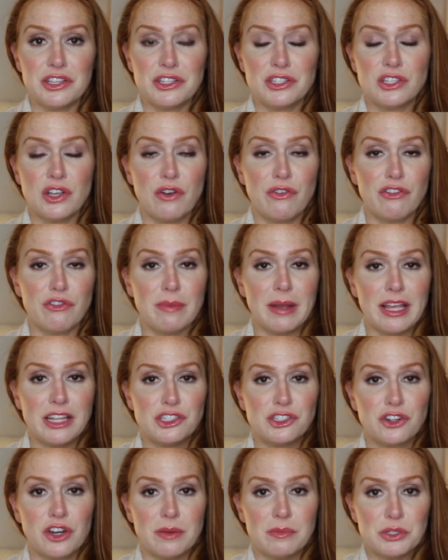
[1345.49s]
So for my
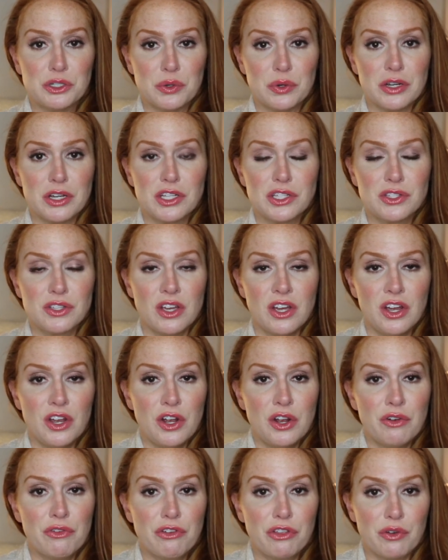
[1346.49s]
Instagram stories
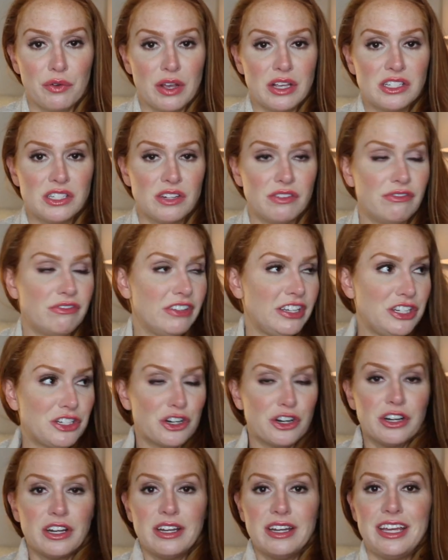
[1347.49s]
for the rest of
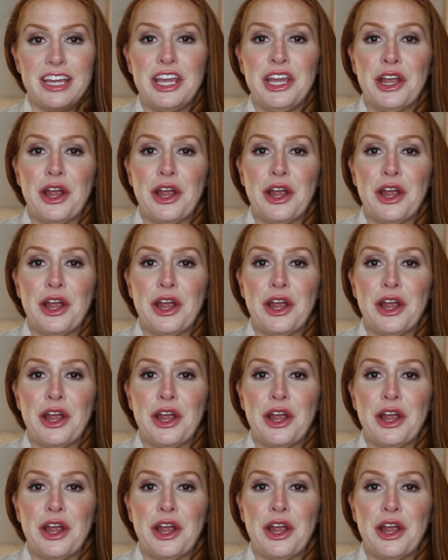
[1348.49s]
eternity,